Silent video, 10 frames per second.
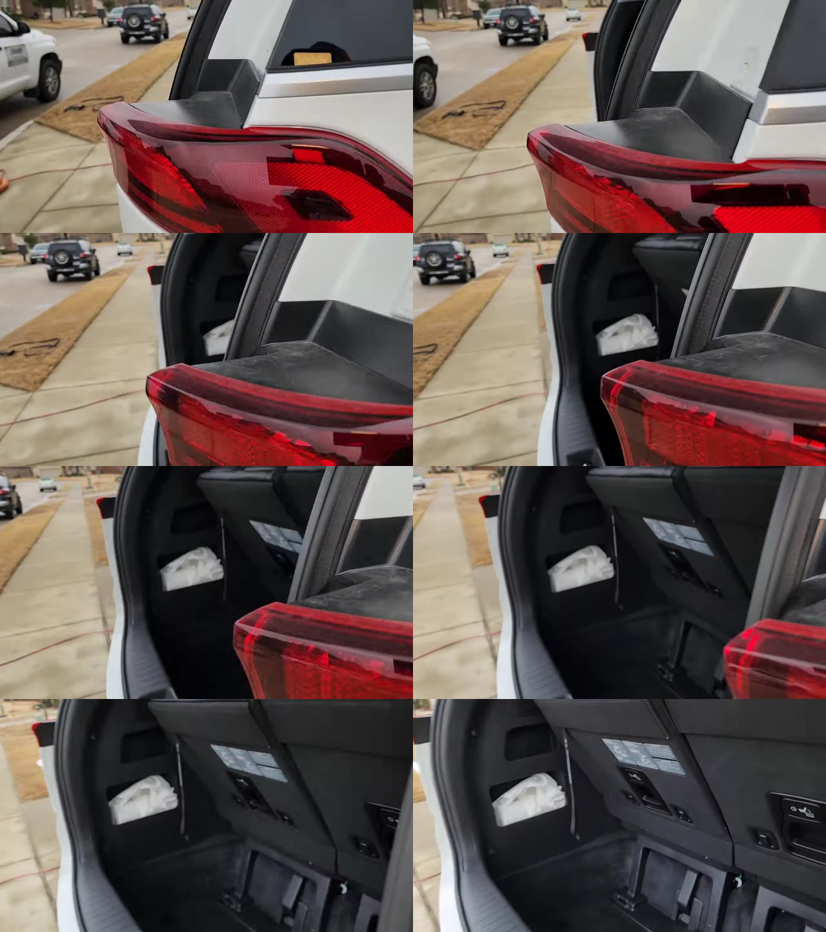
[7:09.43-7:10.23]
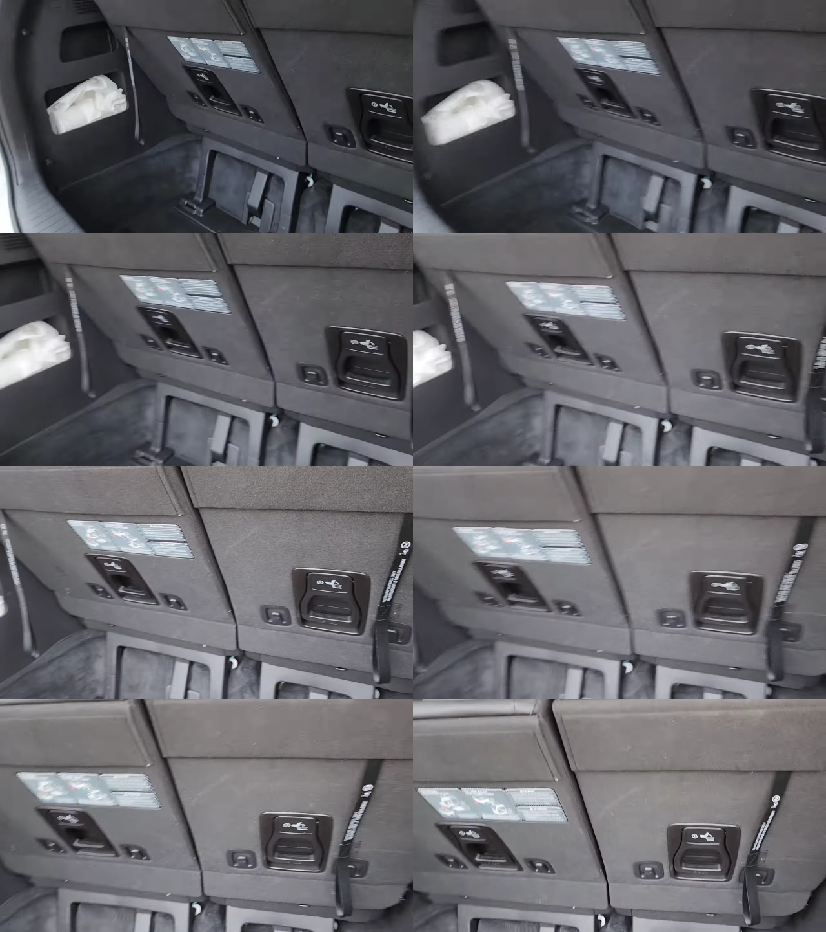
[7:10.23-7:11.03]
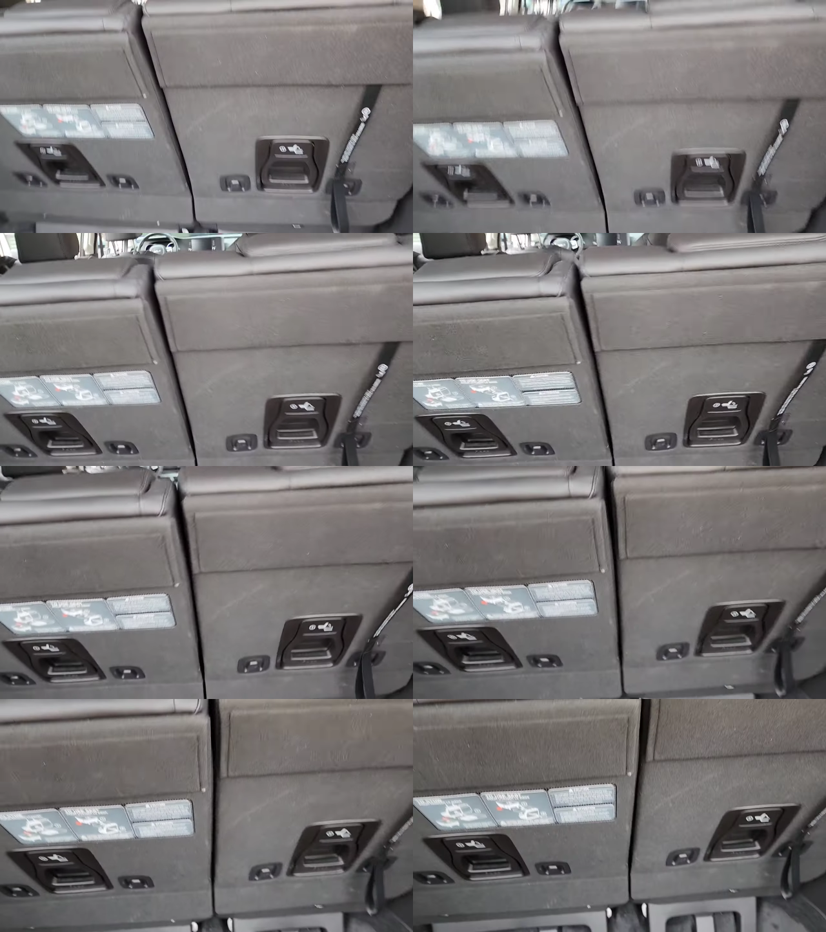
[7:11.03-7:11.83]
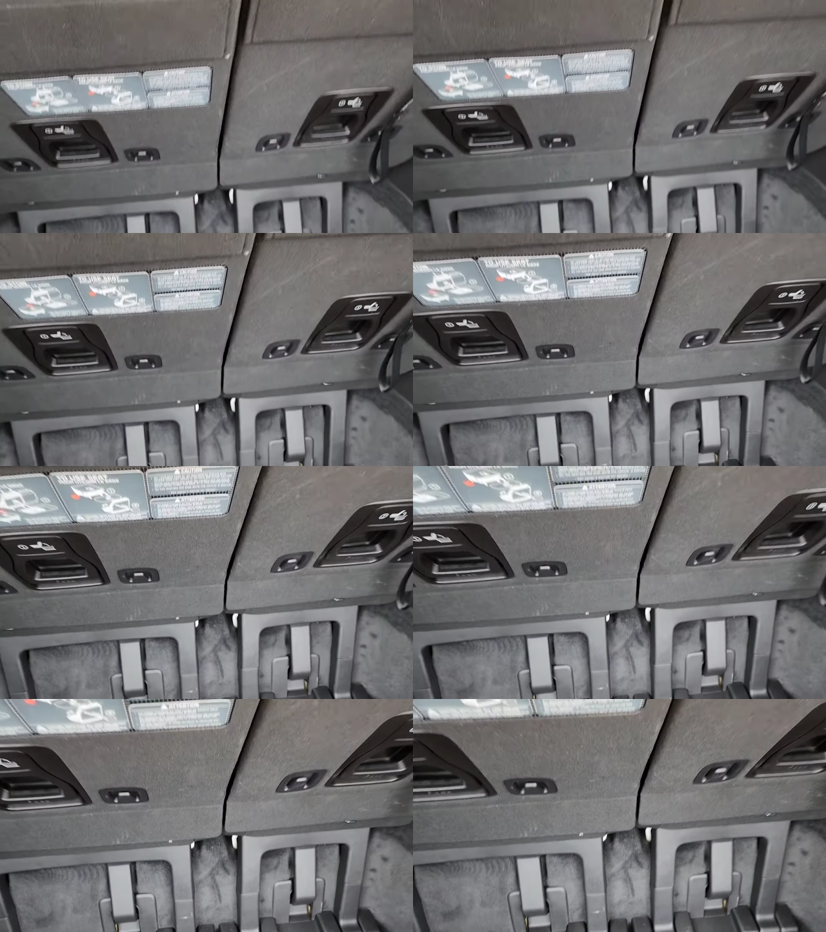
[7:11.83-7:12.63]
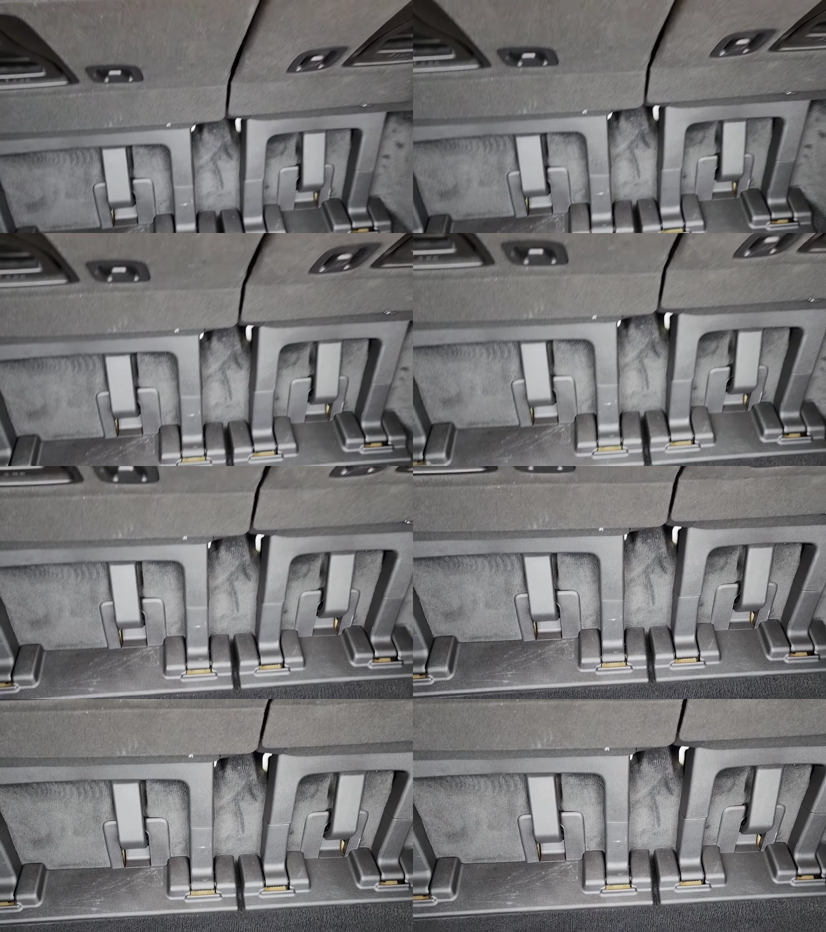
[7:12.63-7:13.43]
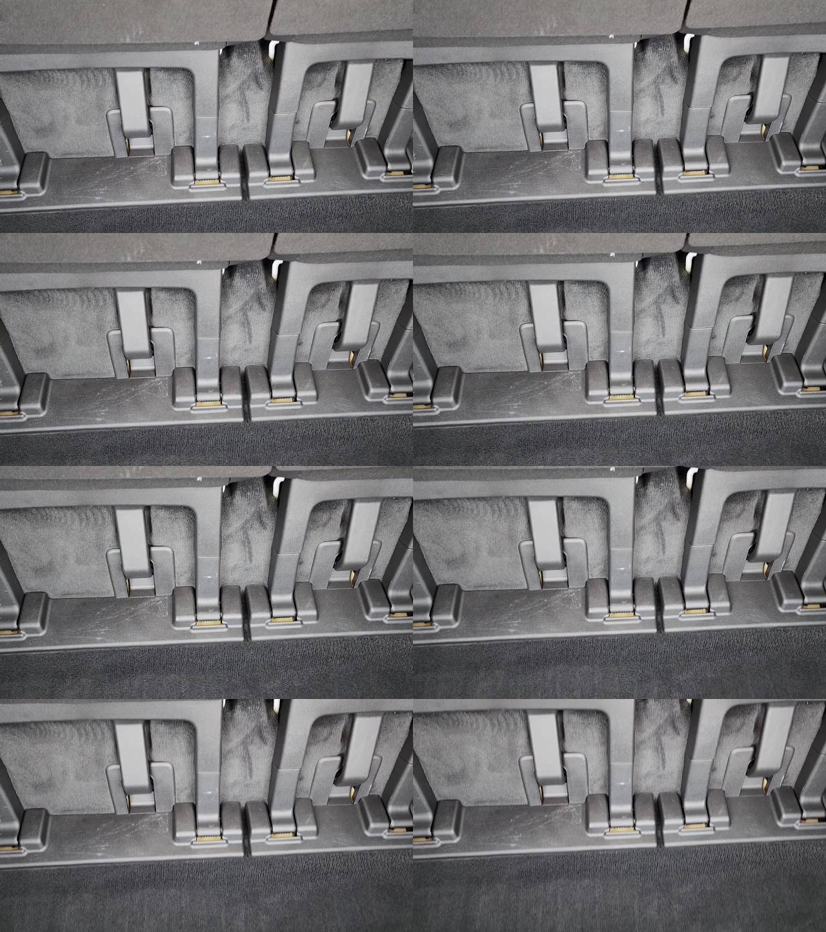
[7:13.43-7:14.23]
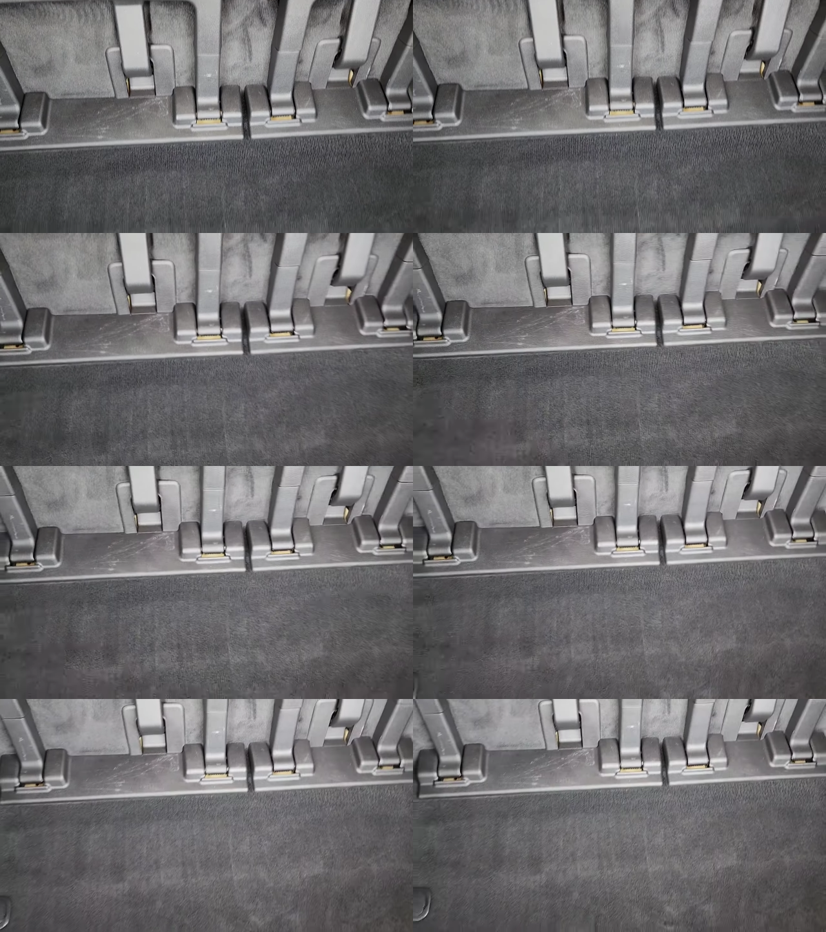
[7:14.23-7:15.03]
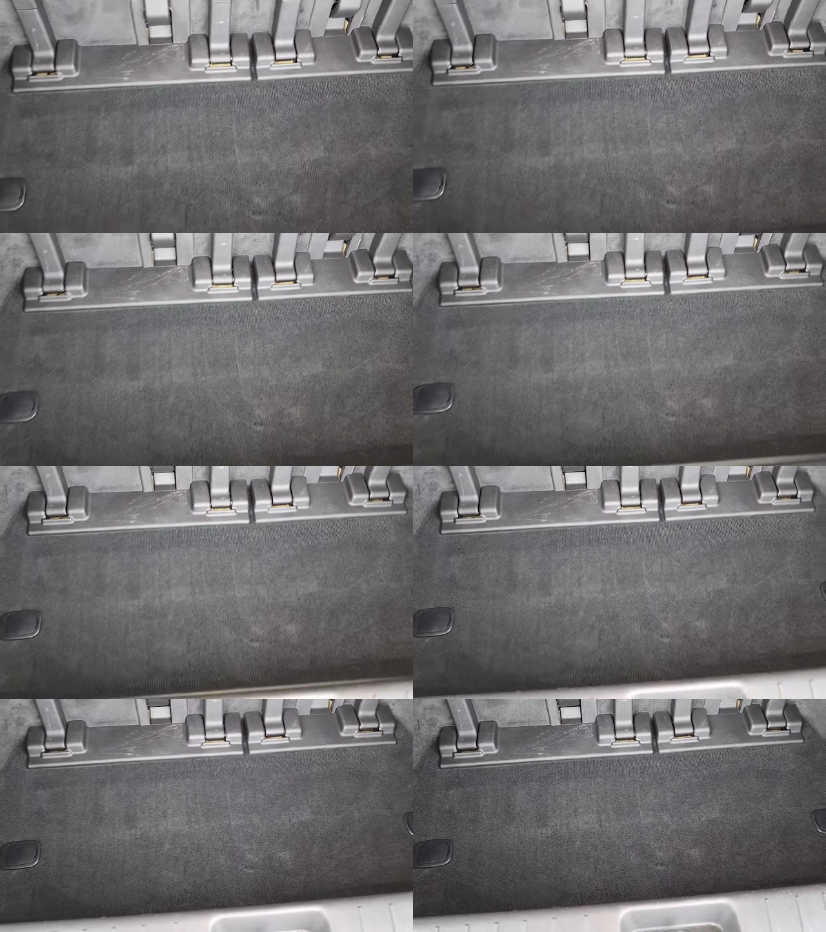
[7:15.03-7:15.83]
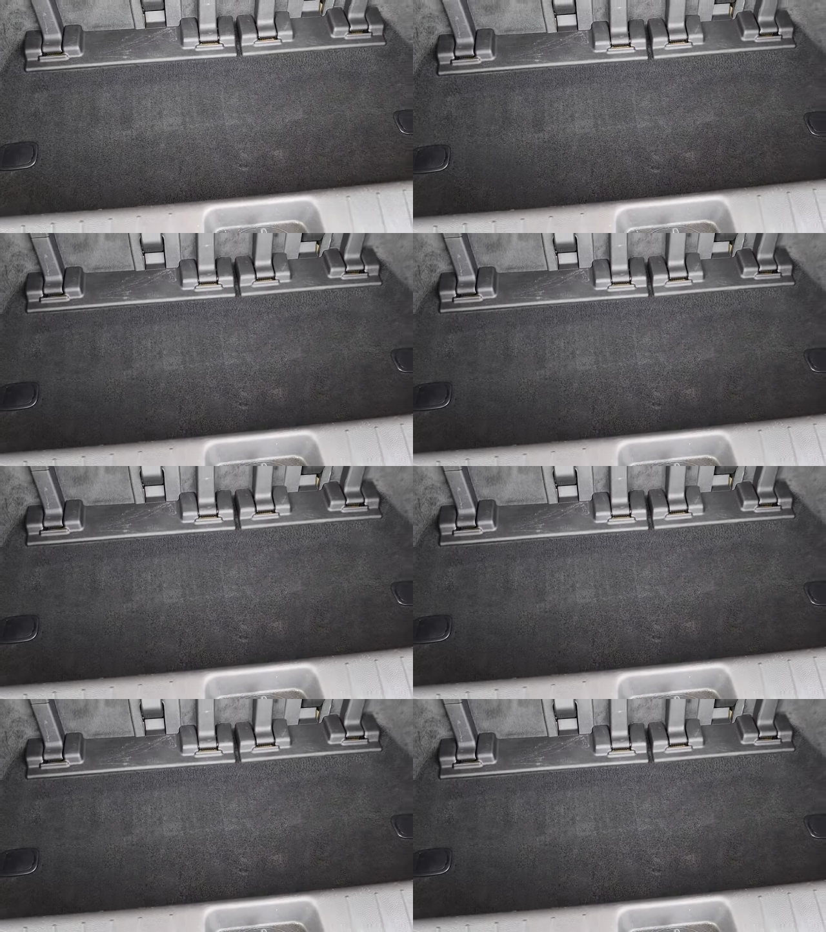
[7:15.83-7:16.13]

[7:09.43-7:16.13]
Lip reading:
[unreadable: no face in view]